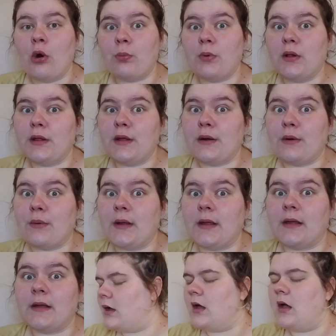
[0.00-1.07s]
really
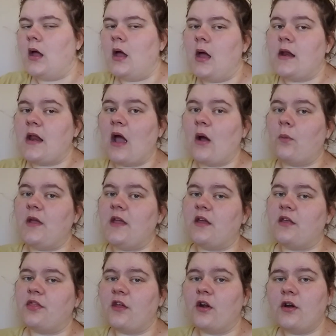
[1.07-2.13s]
annoying. Now, week
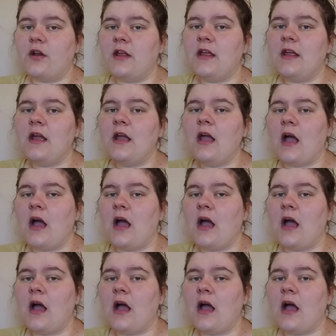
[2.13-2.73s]
30,